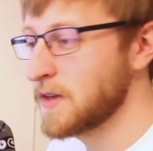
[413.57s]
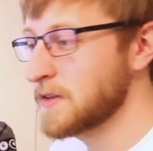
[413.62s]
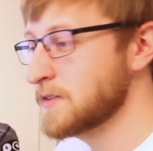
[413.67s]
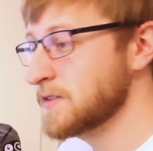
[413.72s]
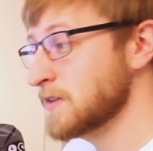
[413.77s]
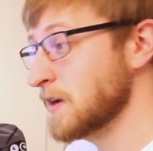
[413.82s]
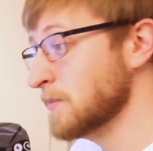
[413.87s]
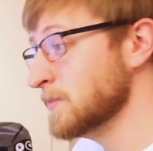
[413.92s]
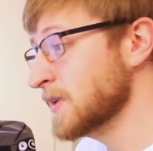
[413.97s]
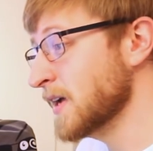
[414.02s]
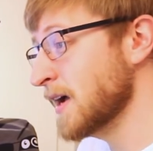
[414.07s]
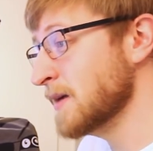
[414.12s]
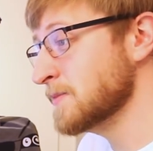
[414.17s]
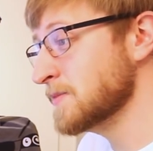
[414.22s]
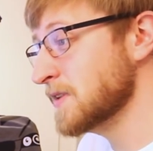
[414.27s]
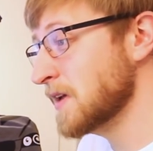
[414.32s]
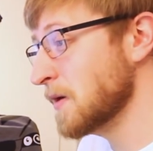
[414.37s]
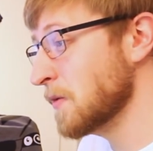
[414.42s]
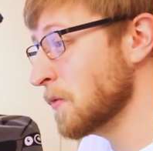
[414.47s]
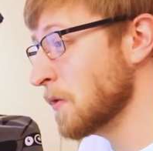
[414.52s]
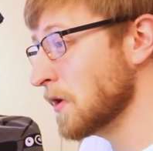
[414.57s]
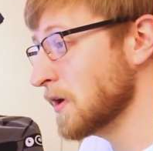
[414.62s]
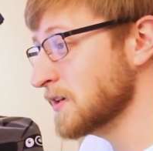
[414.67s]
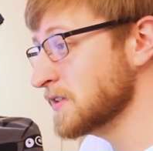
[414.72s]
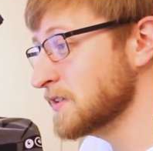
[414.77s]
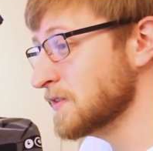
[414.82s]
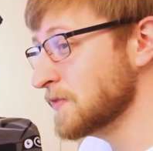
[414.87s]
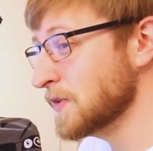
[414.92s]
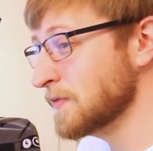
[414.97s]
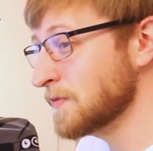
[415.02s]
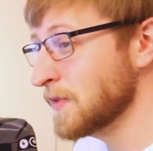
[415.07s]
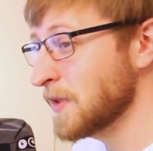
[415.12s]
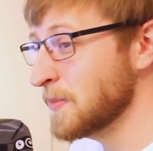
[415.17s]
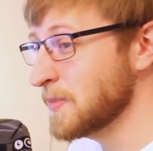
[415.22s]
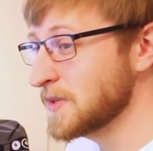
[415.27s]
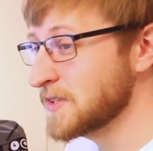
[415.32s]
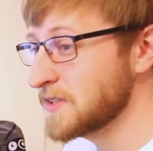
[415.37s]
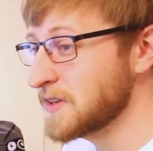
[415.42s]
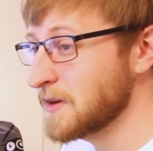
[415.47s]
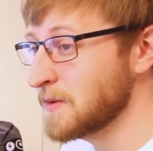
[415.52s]
Sometimes that works if you're
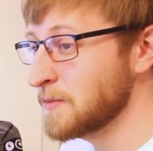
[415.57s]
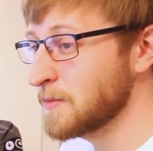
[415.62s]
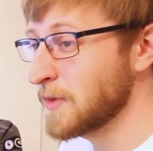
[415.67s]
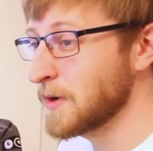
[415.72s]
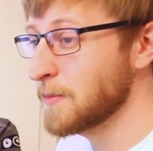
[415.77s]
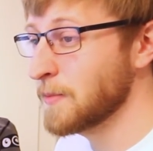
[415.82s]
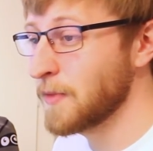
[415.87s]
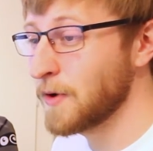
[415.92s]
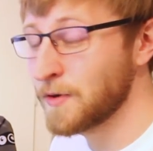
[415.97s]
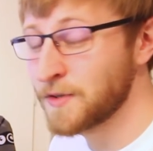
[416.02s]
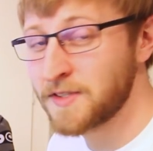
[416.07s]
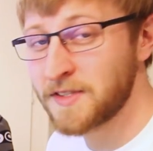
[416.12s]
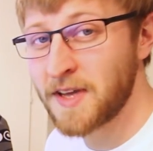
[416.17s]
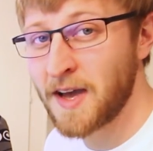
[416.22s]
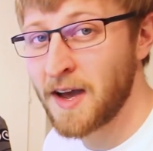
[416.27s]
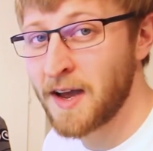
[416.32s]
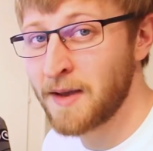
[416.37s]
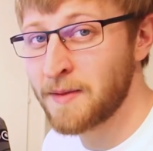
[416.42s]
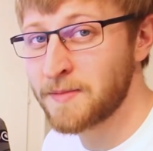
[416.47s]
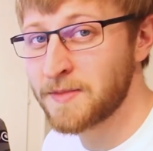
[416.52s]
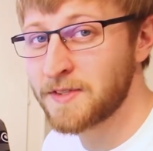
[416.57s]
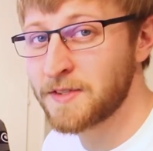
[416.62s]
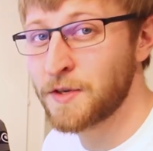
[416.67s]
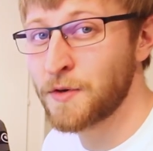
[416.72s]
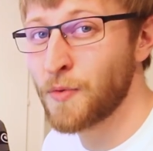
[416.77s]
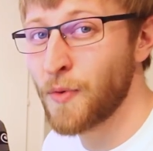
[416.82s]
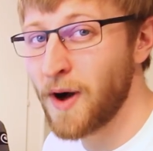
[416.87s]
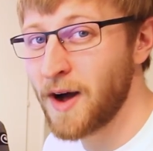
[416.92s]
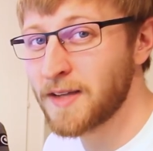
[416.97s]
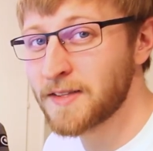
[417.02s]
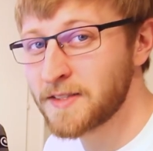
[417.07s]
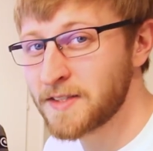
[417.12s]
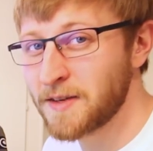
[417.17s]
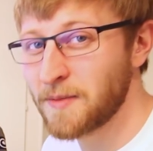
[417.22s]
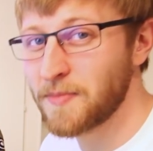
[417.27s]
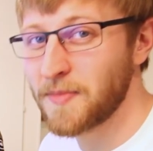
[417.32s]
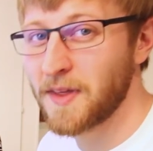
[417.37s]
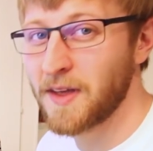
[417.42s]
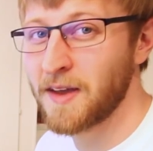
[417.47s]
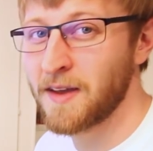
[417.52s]
flipping something, but most times you want
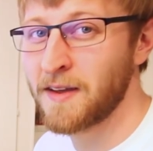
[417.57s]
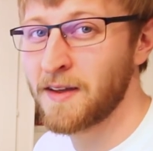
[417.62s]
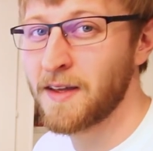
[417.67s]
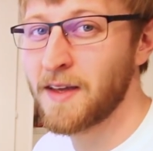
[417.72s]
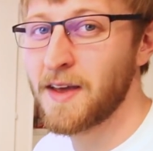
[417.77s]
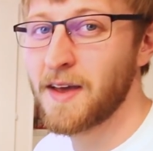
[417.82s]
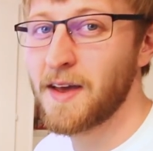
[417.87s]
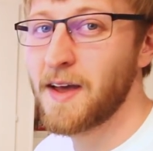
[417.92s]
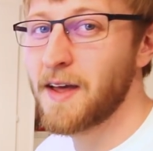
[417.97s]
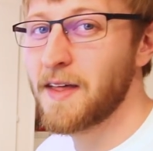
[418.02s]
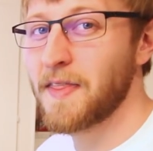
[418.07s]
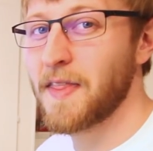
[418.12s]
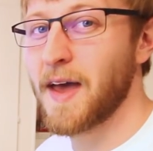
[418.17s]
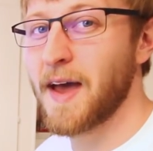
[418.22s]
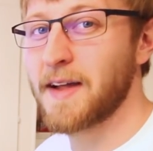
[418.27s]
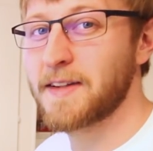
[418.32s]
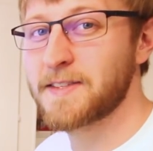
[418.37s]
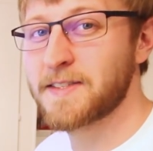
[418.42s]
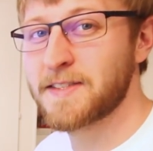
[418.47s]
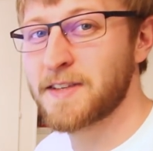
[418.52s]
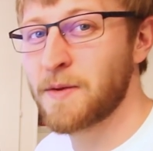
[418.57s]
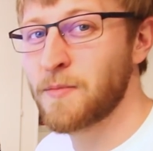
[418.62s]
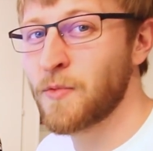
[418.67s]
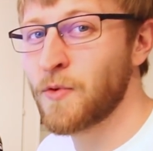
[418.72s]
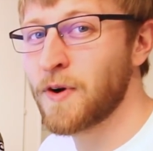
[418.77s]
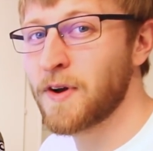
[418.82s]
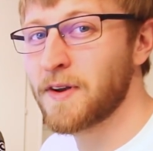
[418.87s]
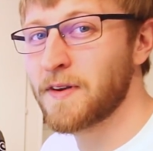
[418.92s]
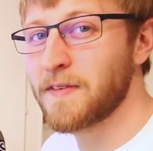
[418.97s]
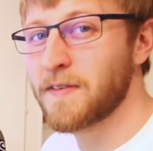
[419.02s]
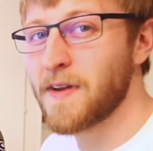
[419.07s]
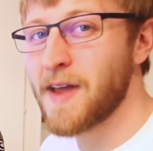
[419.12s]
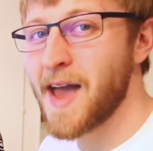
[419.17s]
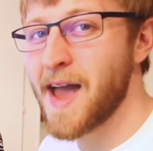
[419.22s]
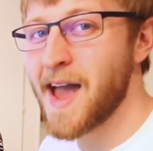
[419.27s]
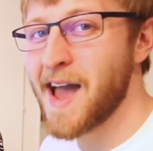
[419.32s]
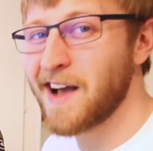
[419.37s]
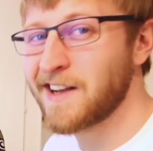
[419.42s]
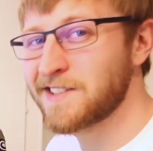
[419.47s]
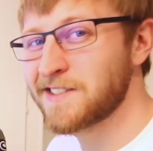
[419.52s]
something that someone
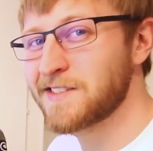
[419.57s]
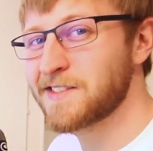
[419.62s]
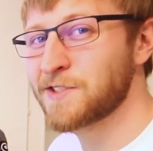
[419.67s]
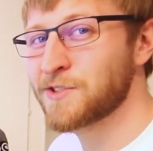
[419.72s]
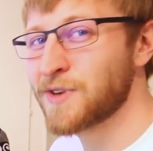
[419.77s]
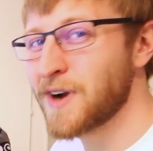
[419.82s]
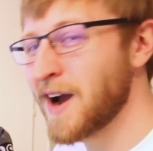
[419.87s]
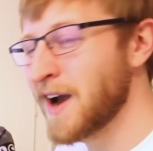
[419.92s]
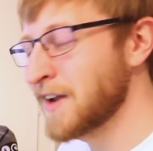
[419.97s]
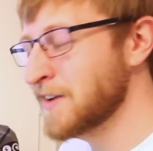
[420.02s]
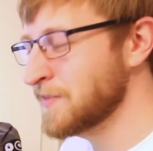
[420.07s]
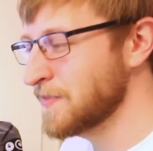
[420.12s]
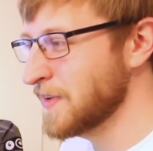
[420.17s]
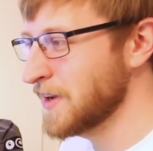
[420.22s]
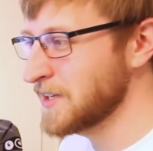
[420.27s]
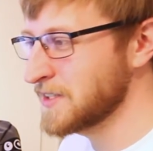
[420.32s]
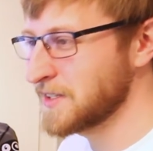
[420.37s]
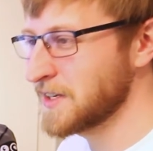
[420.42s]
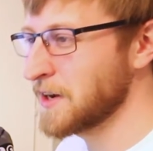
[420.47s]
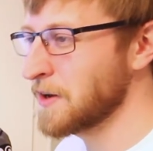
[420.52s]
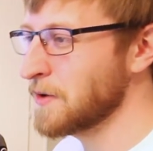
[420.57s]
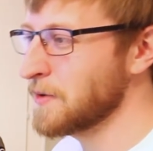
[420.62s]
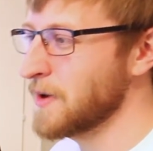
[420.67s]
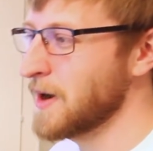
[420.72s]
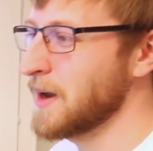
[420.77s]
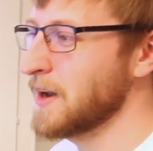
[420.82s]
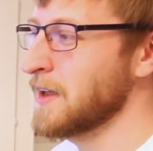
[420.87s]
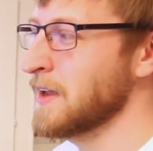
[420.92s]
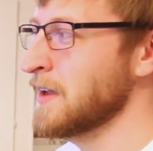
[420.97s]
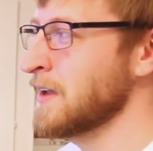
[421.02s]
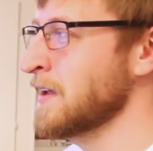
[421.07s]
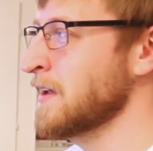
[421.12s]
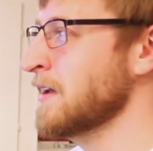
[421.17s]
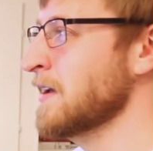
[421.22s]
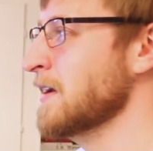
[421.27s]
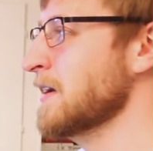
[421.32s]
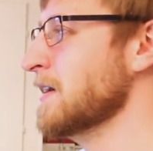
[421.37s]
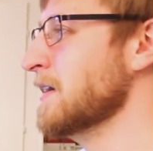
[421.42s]
hasn't tried fixing already,